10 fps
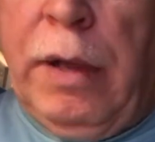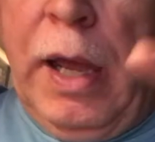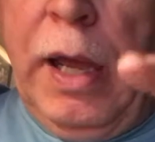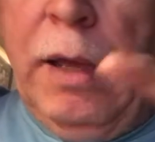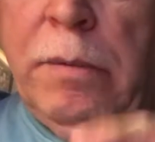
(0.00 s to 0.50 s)

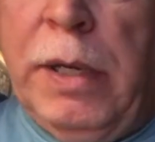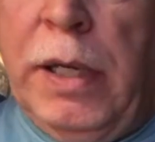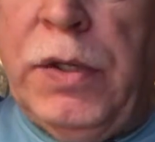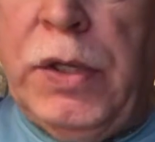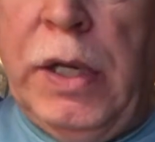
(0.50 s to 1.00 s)
A,
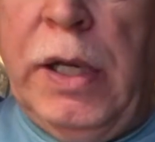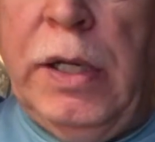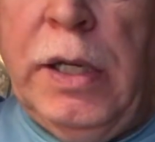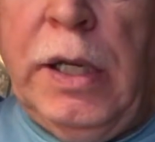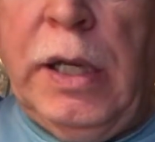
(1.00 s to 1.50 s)
B, C,
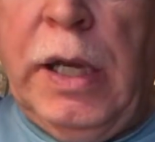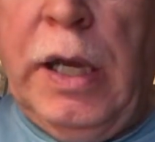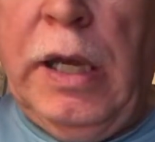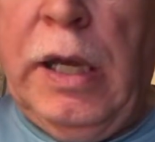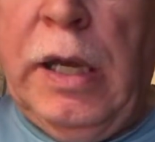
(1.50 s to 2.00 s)
D,
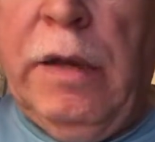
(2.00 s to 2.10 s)
E,